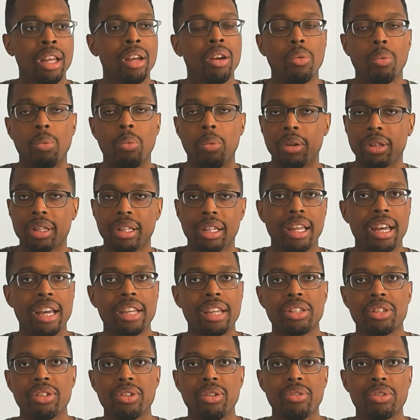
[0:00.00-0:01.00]
what the
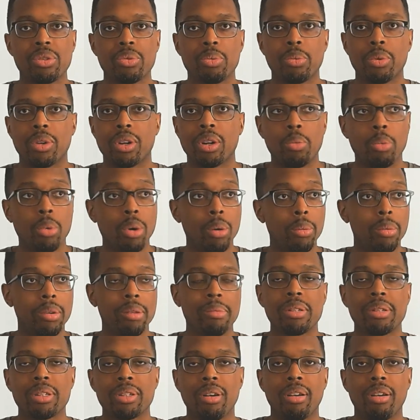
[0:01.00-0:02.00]
last notes were, what we've been
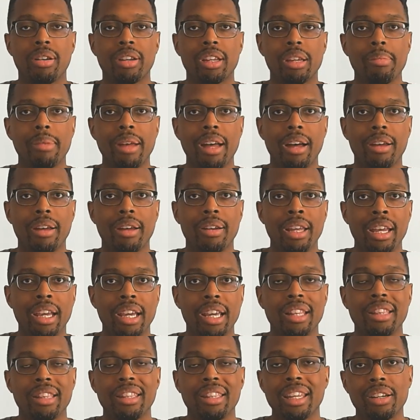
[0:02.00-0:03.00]
talking about,
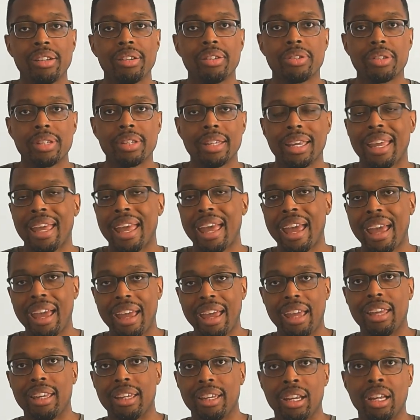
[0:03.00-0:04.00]
and then it'll say,
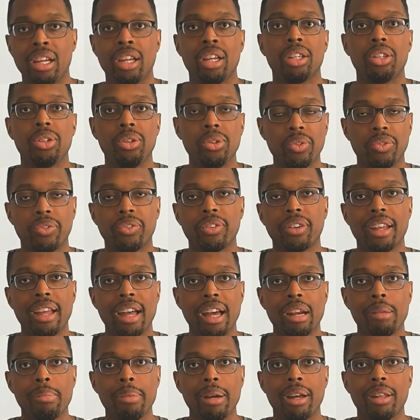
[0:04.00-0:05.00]
hey, you forgot
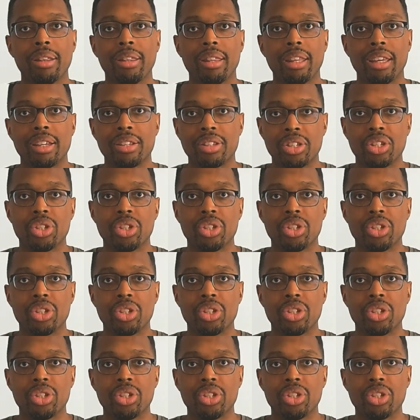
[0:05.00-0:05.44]
about this.